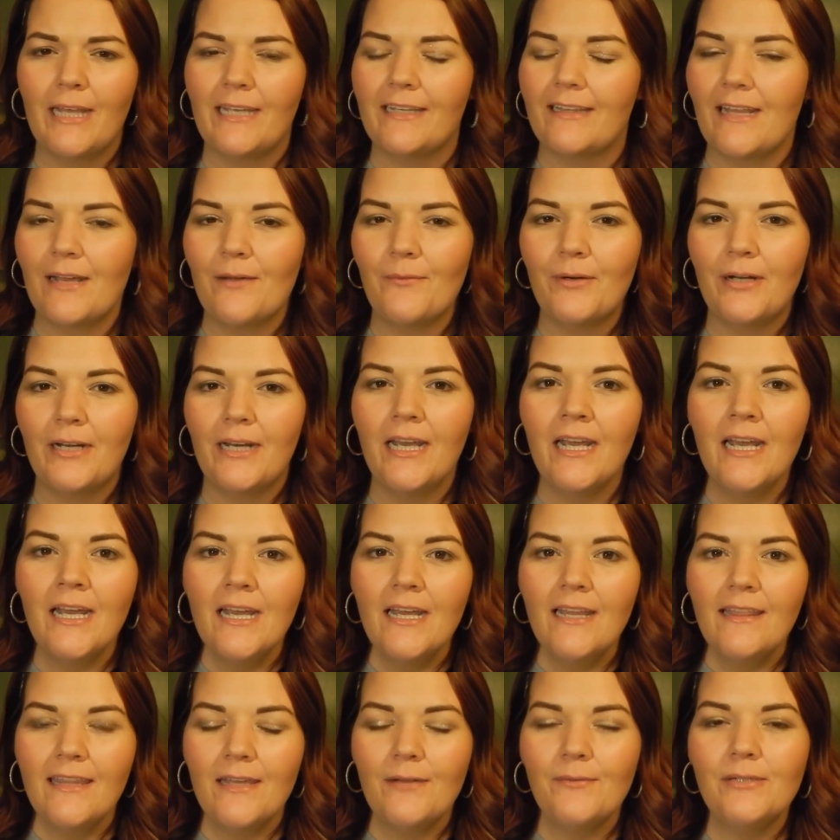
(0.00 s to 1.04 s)
Like they would
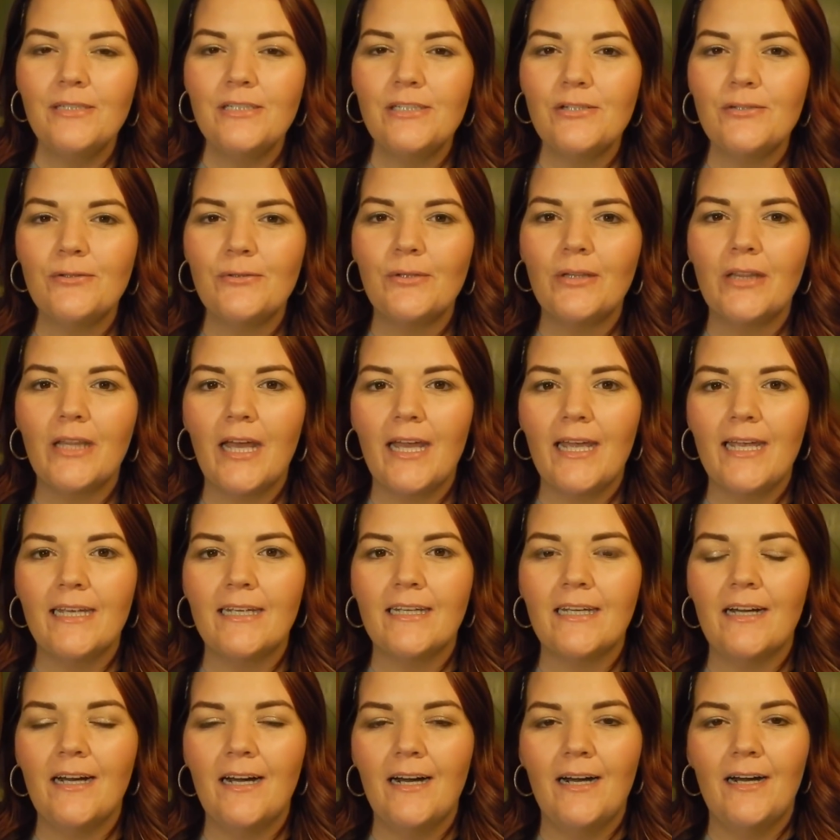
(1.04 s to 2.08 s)
do
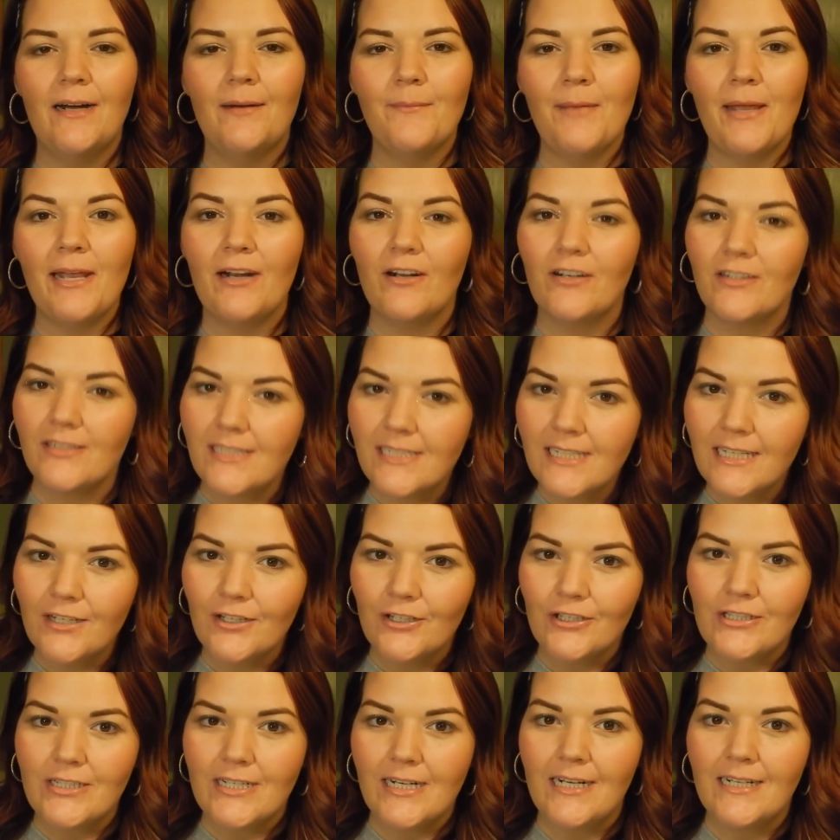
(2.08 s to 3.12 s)
like Harris
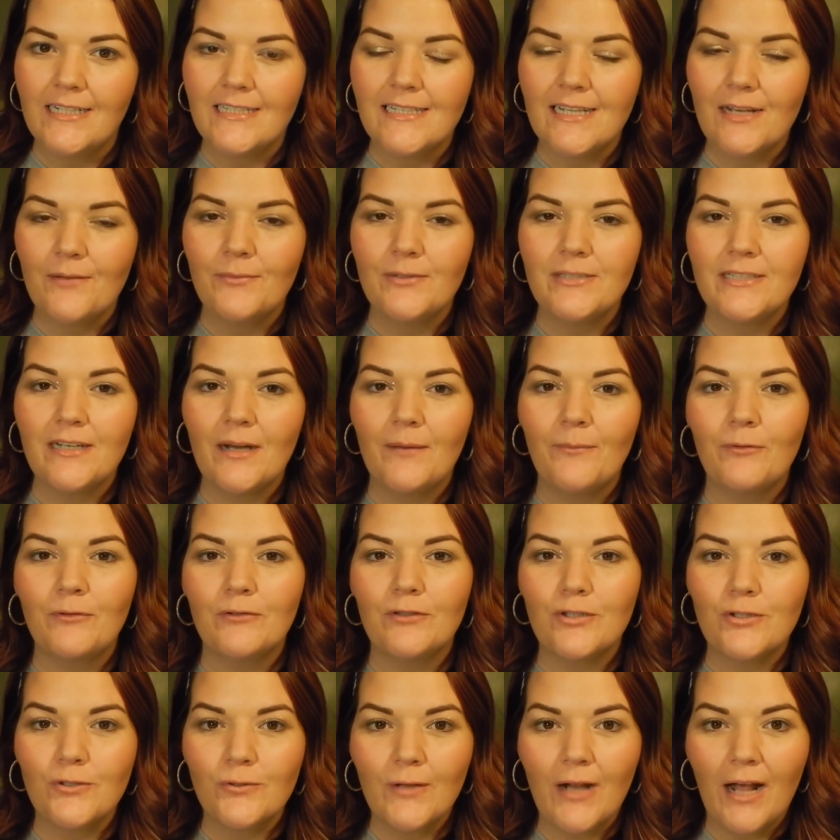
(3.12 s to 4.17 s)
Teeter does. They would double
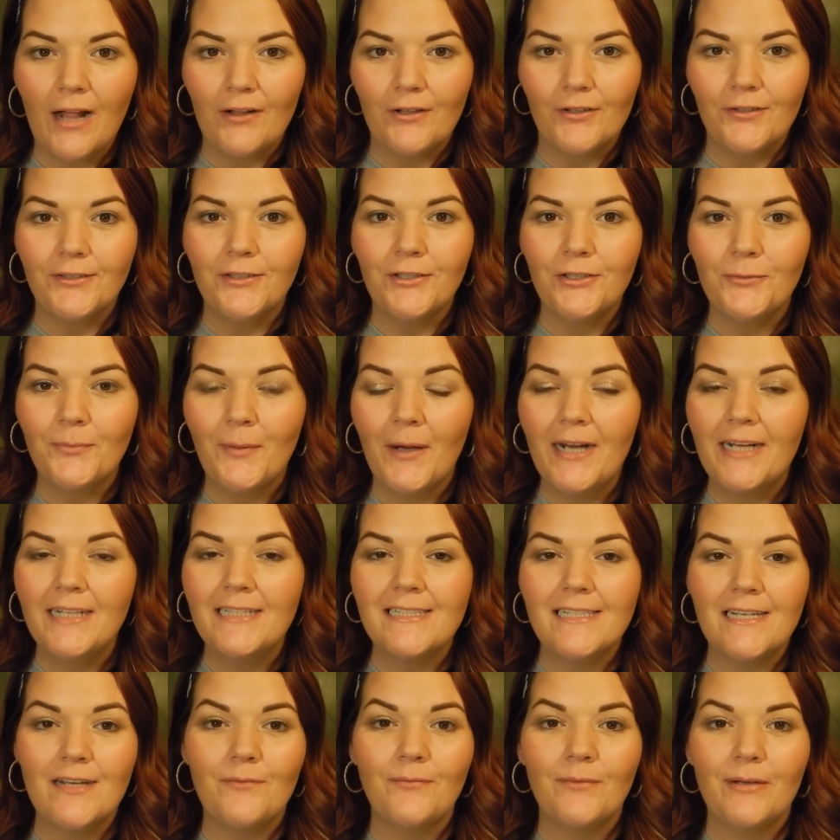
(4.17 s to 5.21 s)
$2
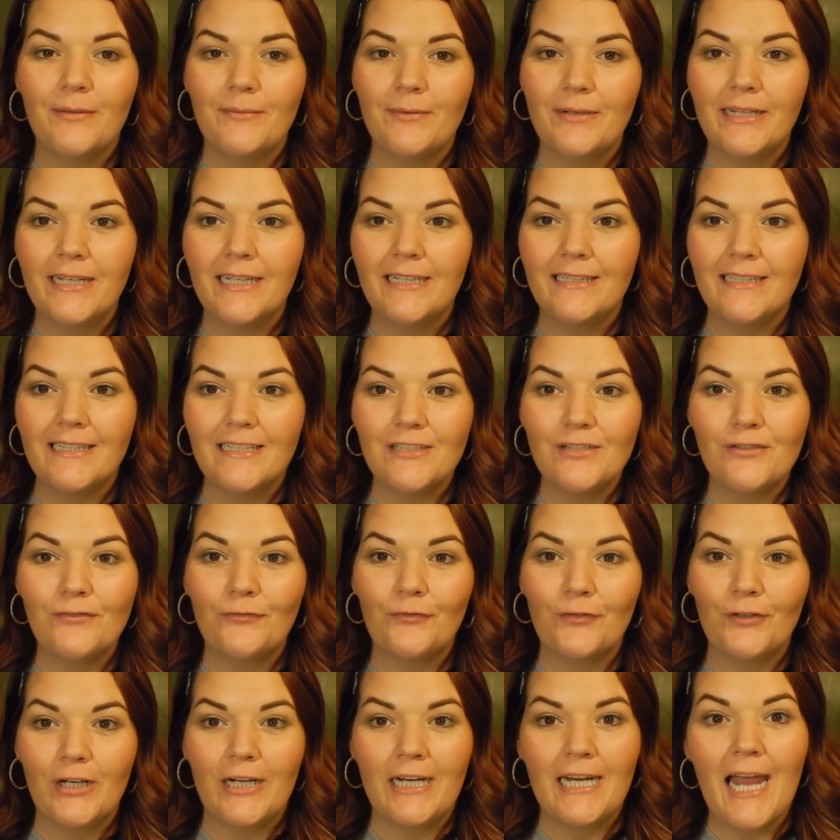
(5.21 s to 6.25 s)
coupons and we would get these
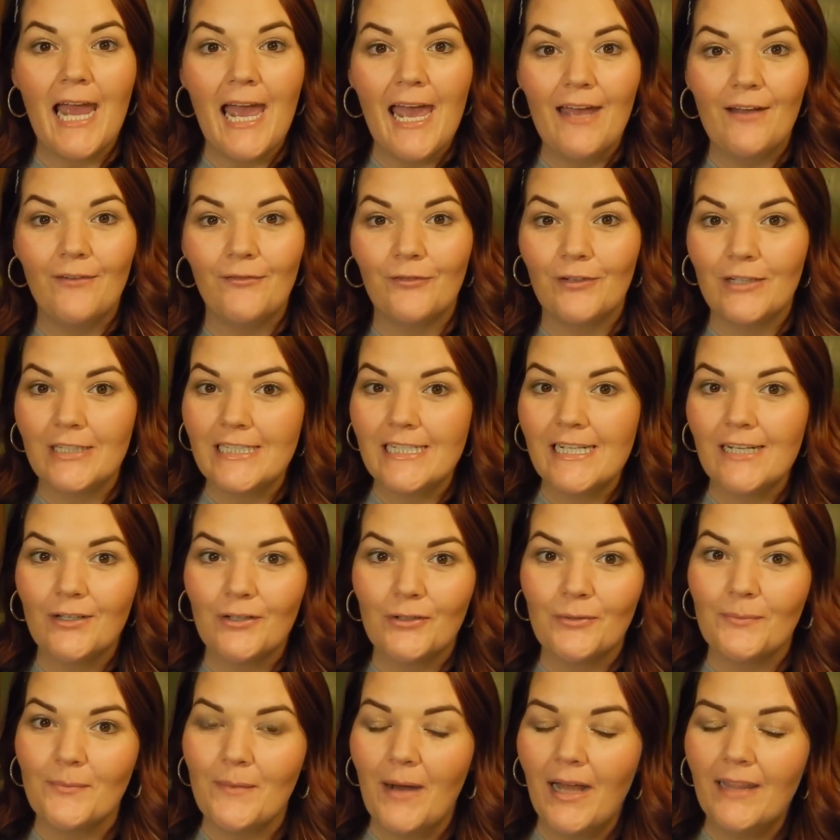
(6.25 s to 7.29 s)
free every
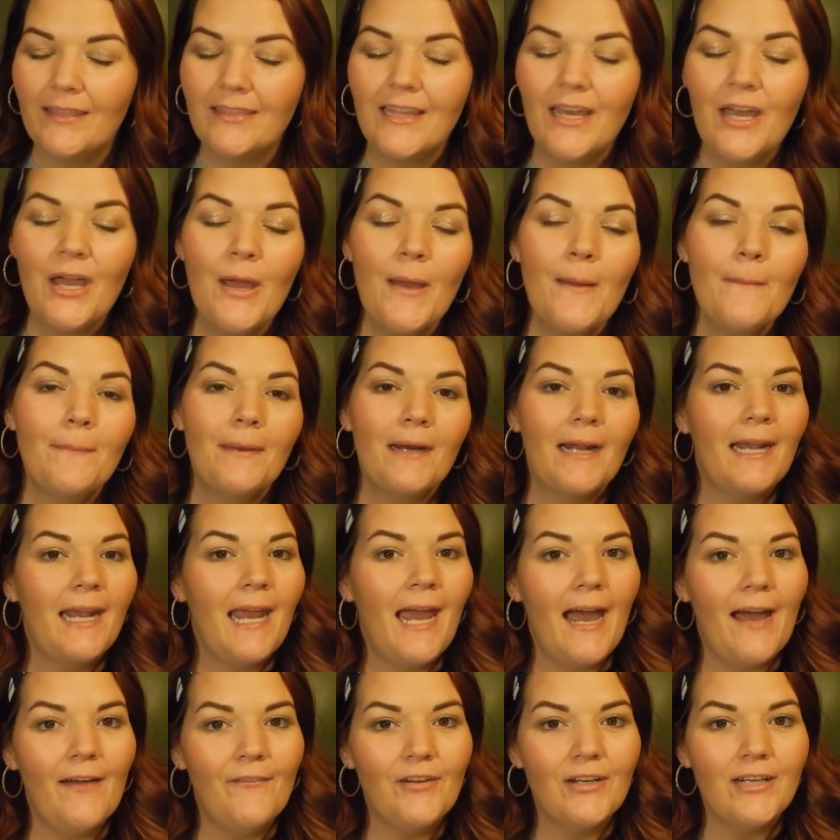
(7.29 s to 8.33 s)
single month, but I
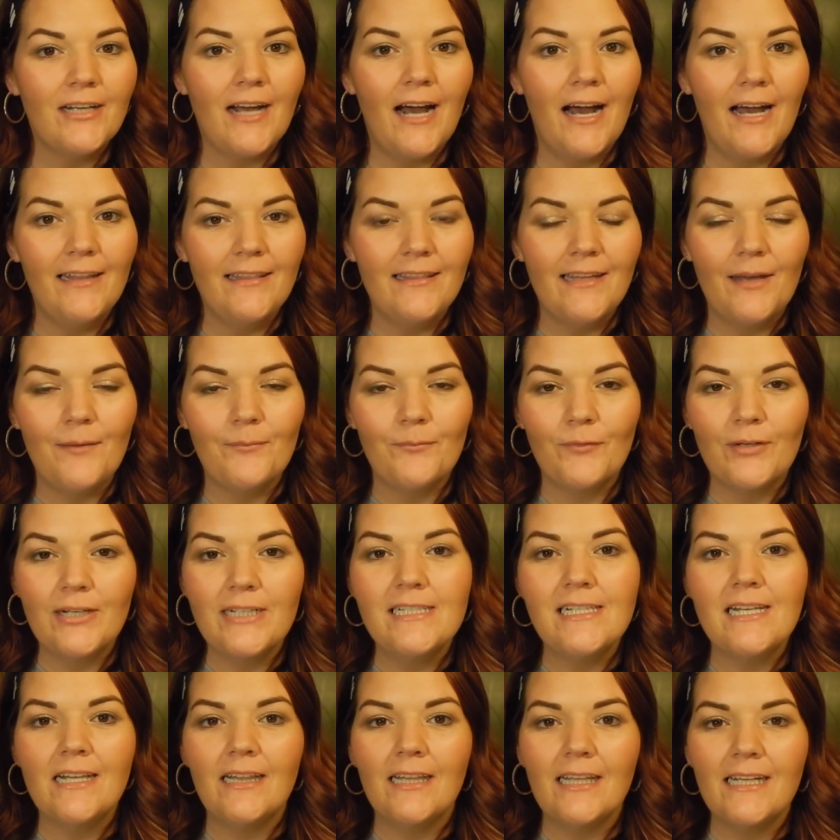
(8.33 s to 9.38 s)
haven't gotten them
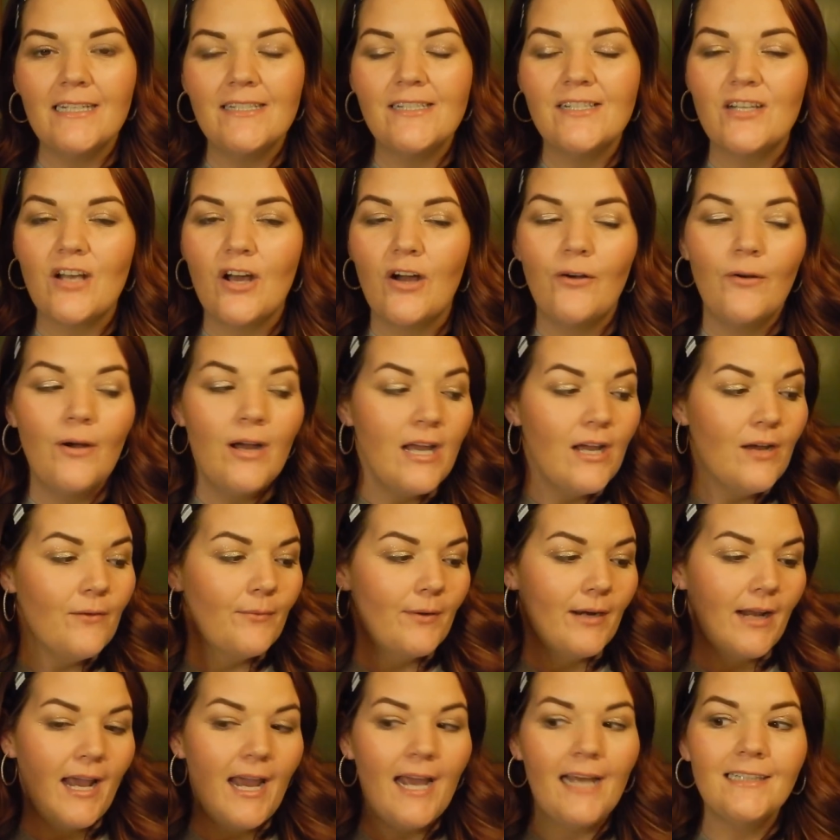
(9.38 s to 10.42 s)
recently. So
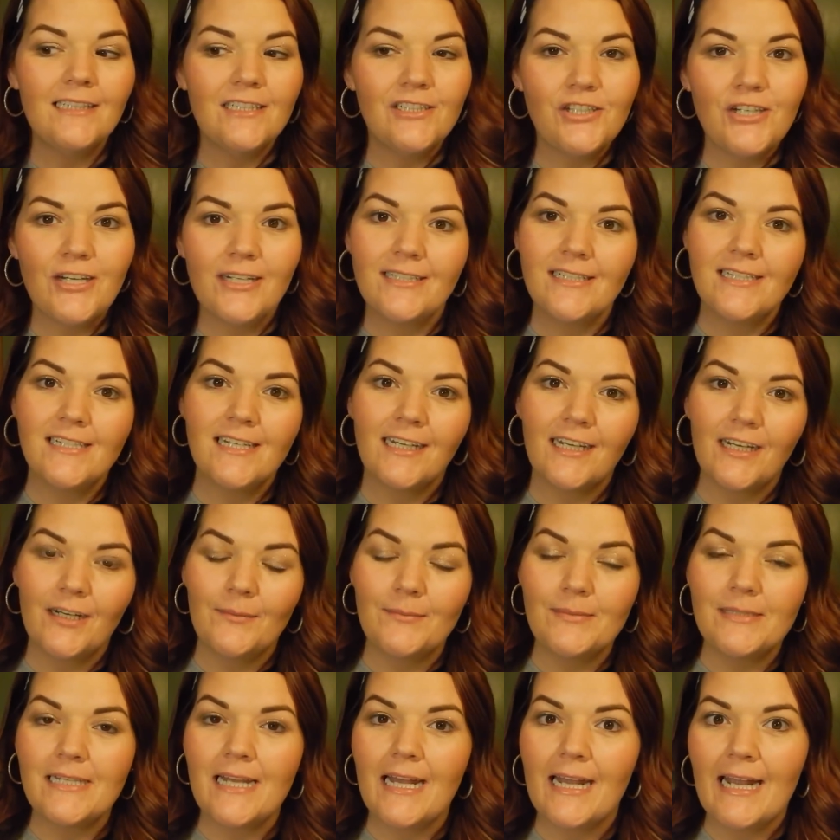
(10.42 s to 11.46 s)
when I had the chance to get
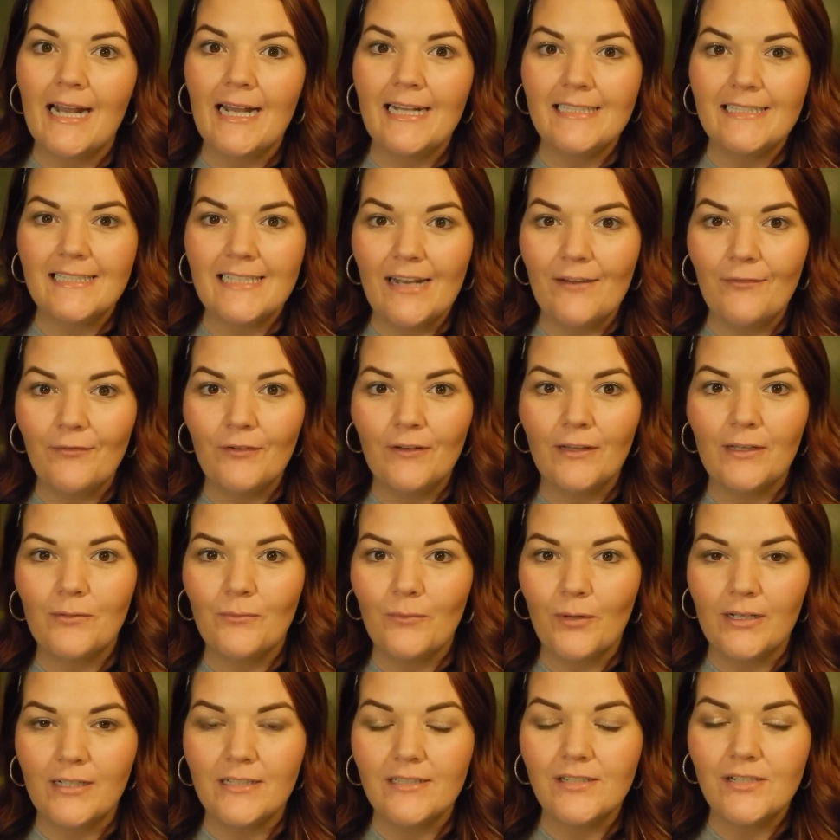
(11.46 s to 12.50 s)
them today, I definitely
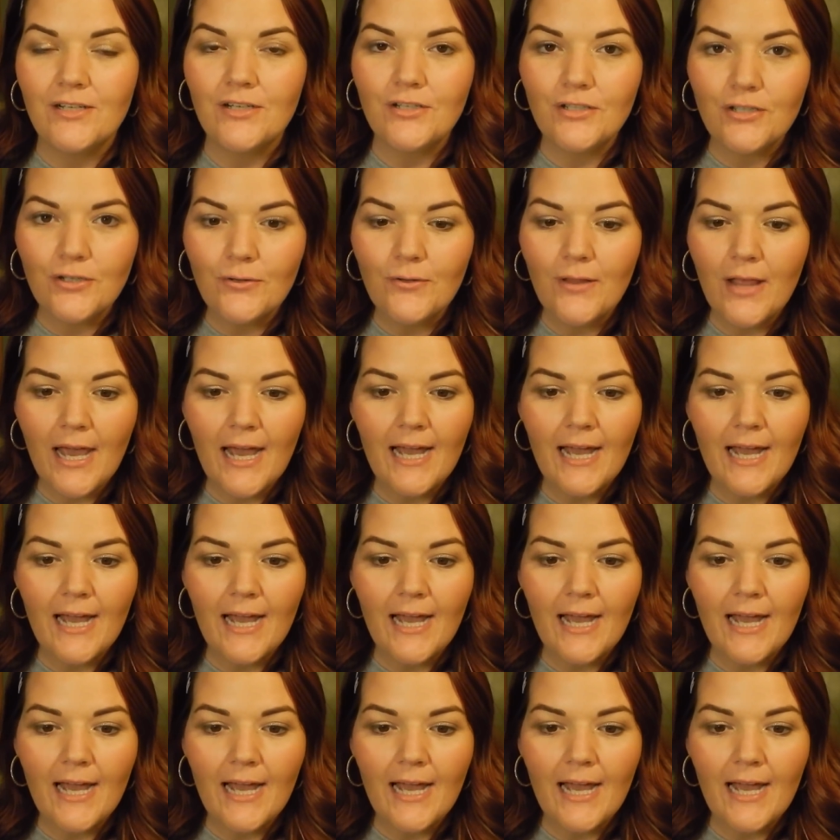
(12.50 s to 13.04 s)
wanted to do